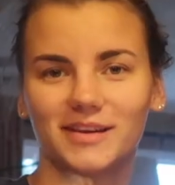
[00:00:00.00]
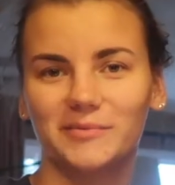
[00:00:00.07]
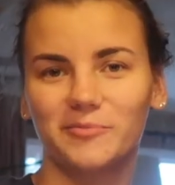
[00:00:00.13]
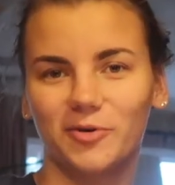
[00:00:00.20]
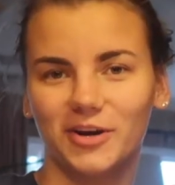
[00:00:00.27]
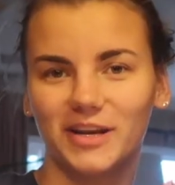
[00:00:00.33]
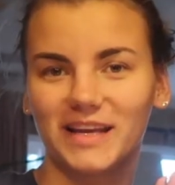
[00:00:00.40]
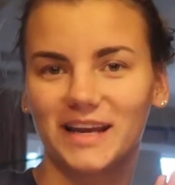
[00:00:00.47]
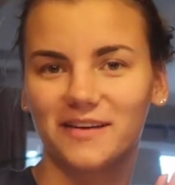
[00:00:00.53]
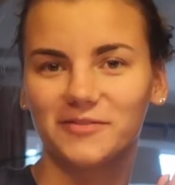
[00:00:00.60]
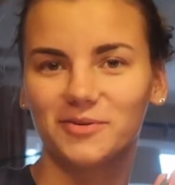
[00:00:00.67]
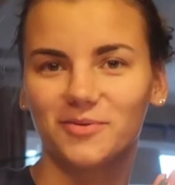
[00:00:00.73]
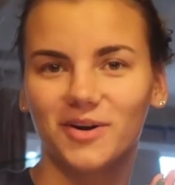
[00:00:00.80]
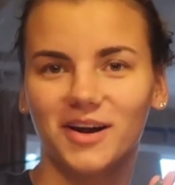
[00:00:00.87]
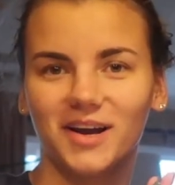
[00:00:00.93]
morning,
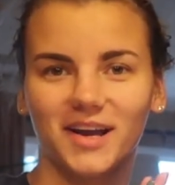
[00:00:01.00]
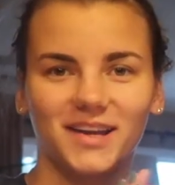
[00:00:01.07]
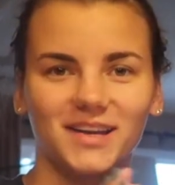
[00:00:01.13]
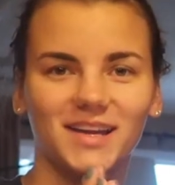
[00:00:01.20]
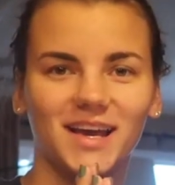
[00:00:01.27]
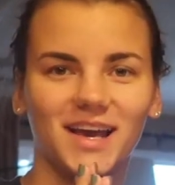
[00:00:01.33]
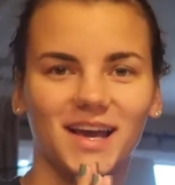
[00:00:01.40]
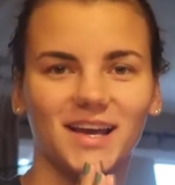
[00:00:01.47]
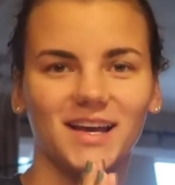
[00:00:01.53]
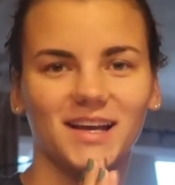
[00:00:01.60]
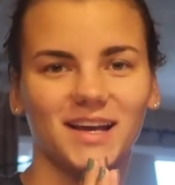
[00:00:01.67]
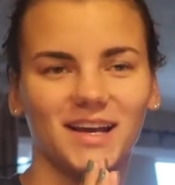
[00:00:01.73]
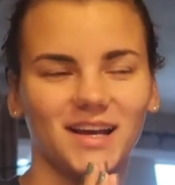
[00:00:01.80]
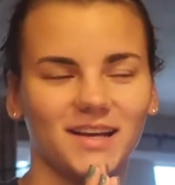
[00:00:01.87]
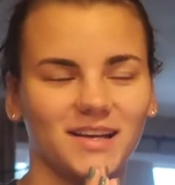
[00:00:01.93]
everyone.
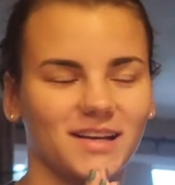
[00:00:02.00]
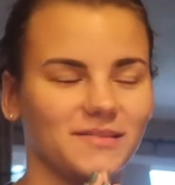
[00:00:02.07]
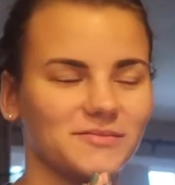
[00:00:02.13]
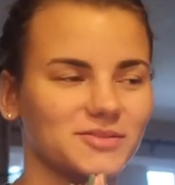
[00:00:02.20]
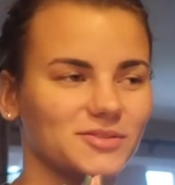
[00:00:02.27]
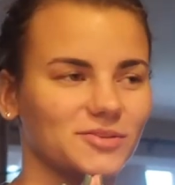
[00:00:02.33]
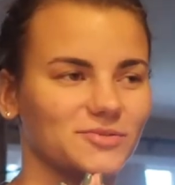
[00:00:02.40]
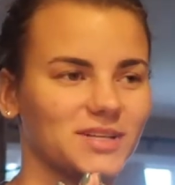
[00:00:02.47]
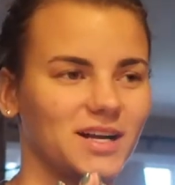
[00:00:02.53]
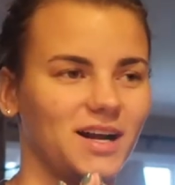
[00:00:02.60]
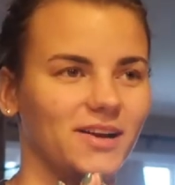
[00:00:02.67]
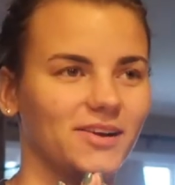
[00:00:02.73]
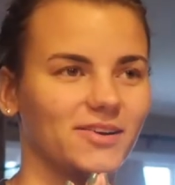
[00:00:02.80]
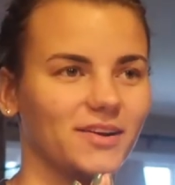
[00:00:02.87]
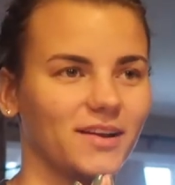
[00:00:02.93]
I'm so
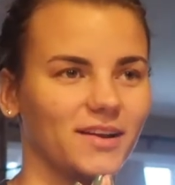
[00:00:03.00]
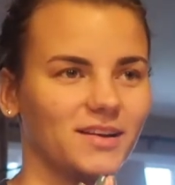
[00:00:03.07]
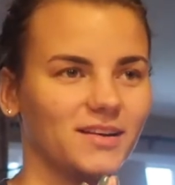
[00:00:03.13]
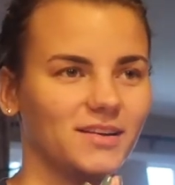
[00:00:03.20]
tired.